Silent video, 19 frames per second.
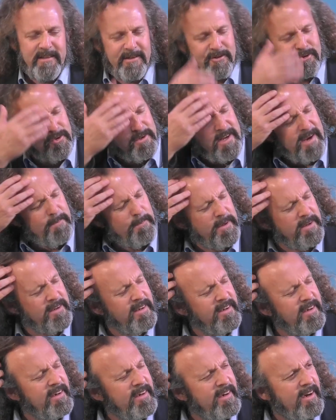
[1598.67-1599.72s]
That should happen,
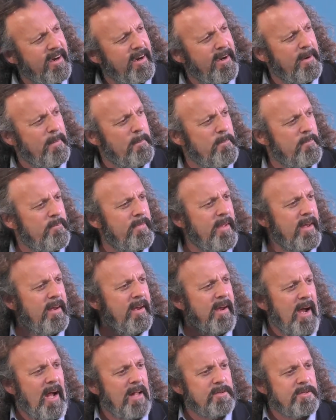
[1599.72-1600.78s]

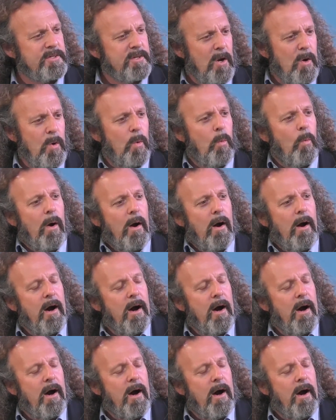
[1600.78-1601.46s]
and so